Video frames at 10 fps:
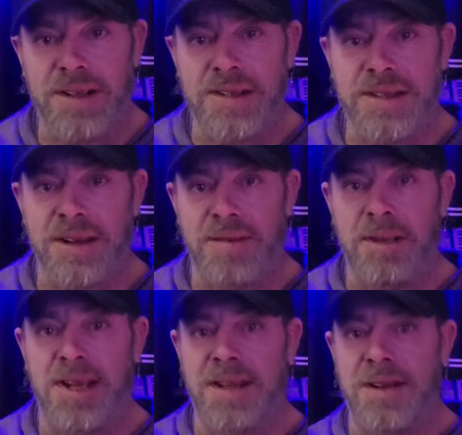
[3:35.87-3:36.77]
when I just started
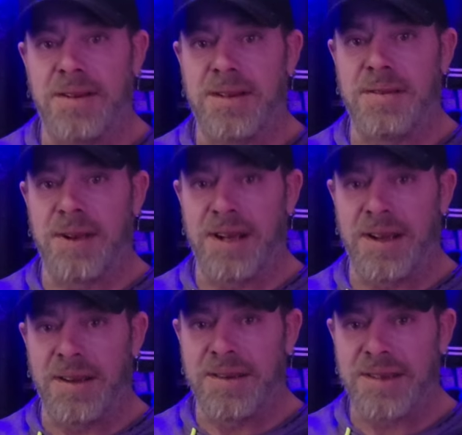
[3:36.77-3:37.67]
making YouTube
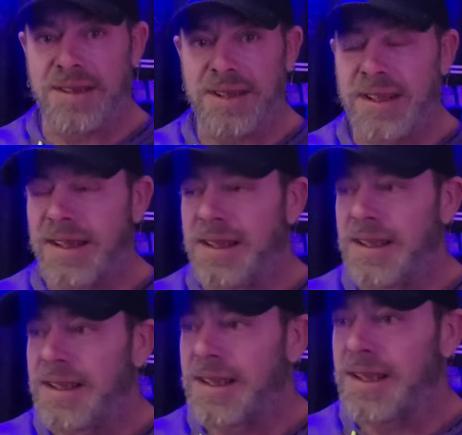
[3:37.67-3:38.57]
videos, and
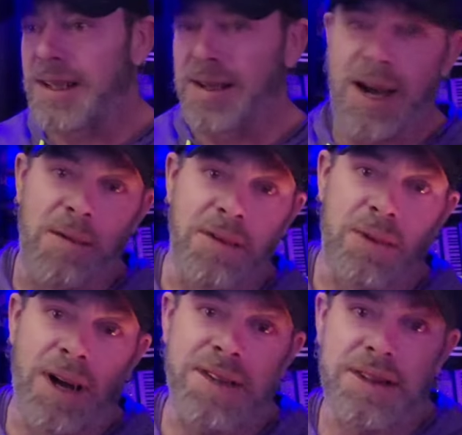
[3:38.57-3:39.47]
uh, I was
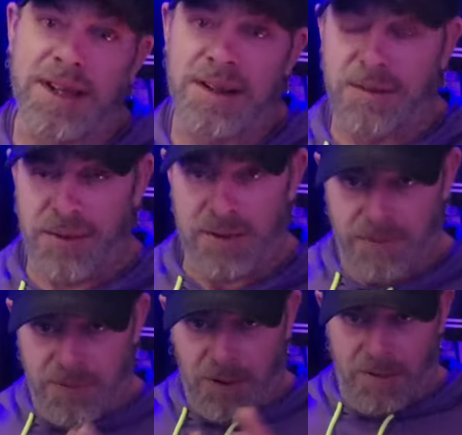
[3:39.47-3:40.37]
watching like the the
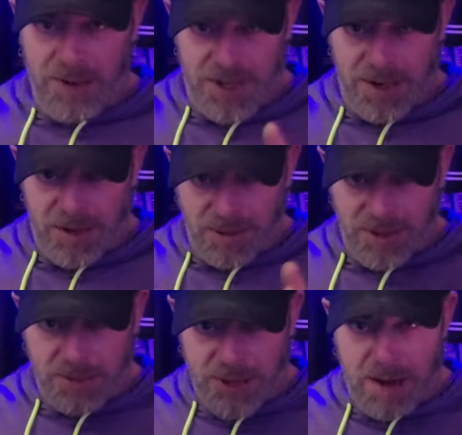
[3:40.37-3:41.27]
full video
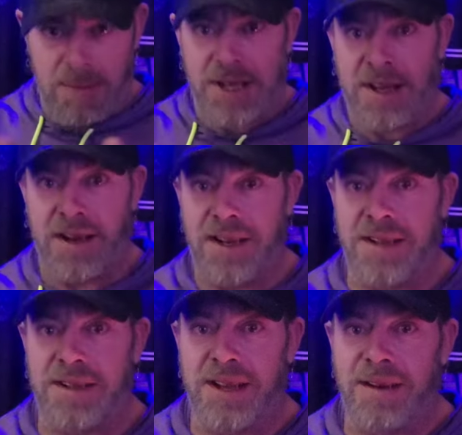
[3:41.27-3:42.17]
like without me cutting
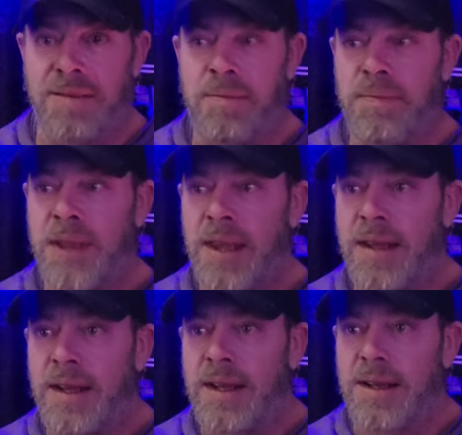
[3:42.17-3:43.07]
it down.
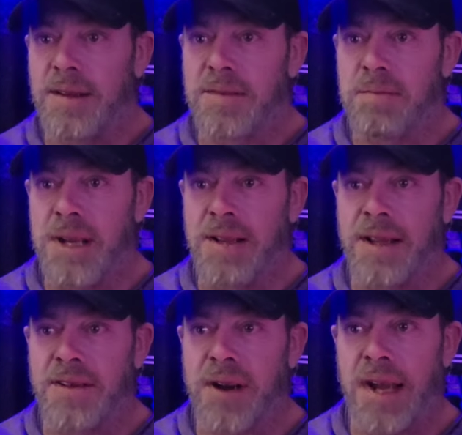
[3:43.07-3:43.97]
It was me
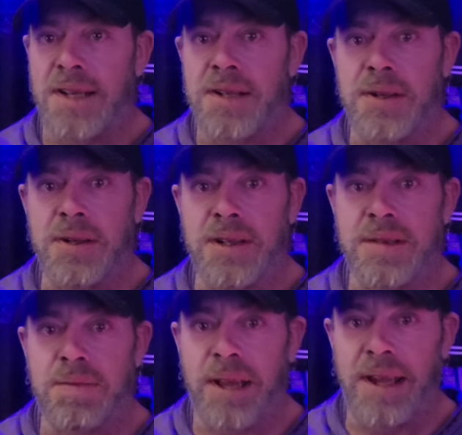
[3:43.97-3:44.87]
like trying to
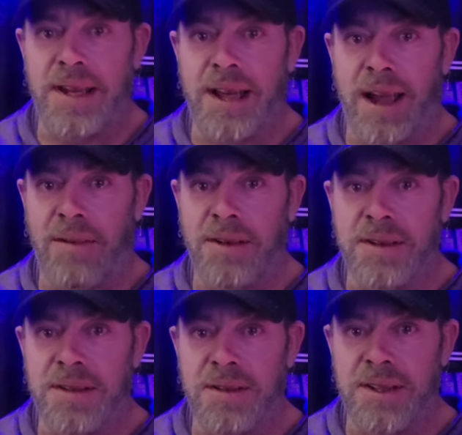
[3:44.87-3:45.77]
explain how
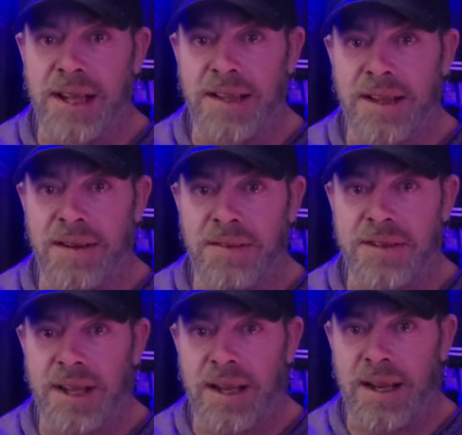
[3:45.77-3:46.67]
to do
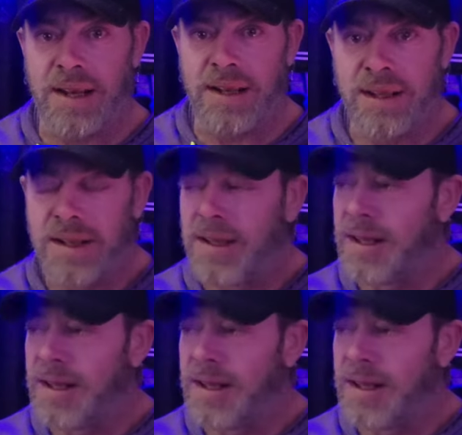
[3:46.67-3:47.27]
deadlifts and.